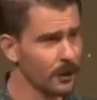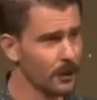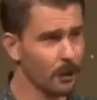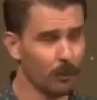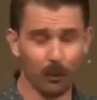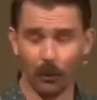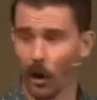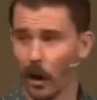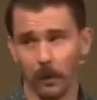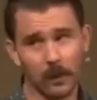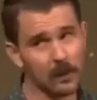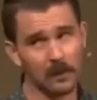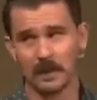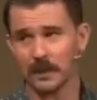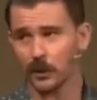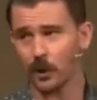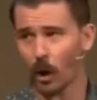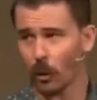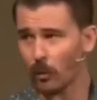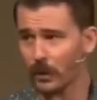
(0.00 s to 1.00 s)
The problem
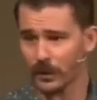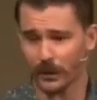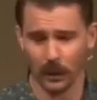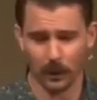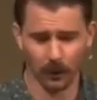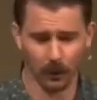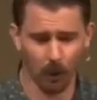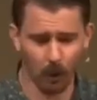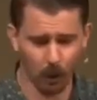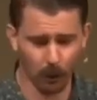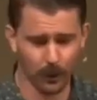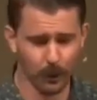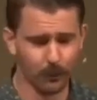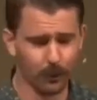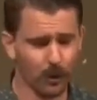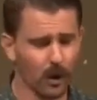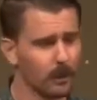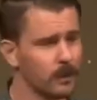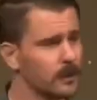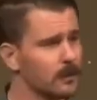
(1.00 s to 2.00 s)
is not with the law, the
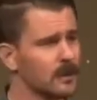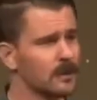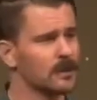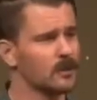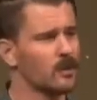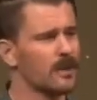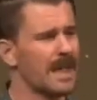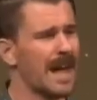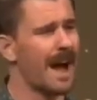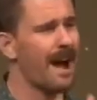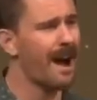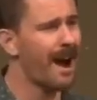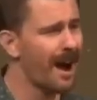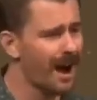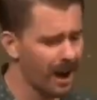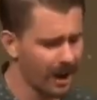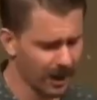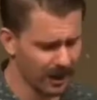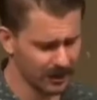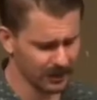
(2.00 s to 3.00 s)
problem is with our
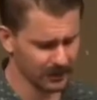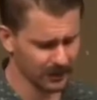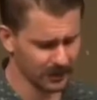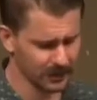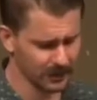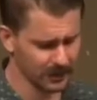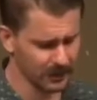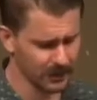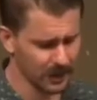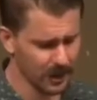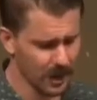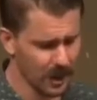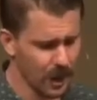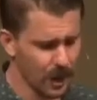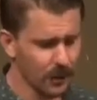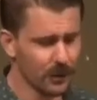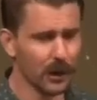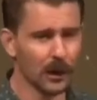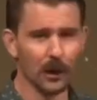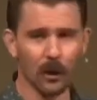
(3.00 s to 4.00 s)
hearts.
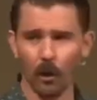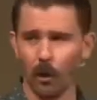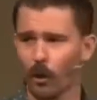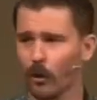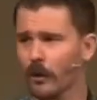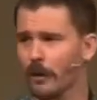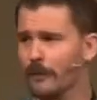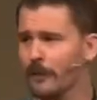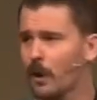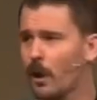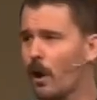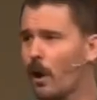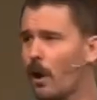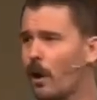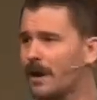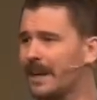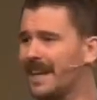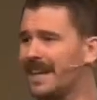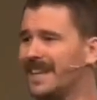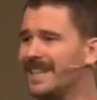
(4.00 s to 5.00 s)
The law of
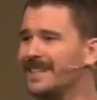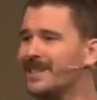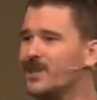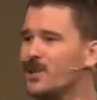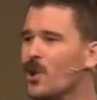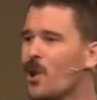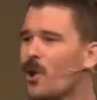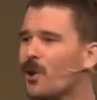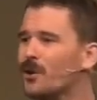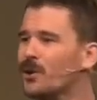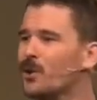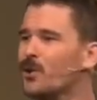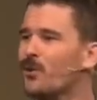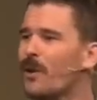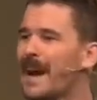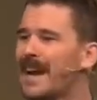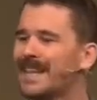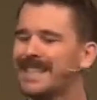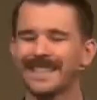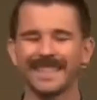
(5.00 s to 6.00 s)
God is not
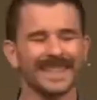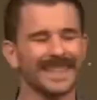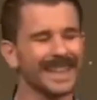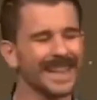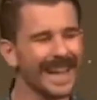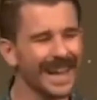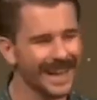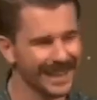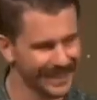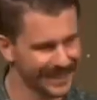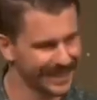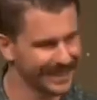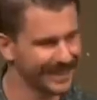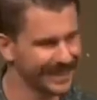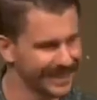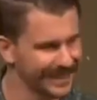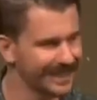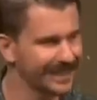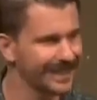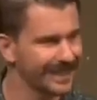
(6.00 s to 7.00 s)

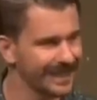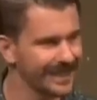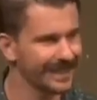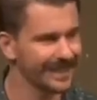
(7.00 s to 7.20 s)
graceless,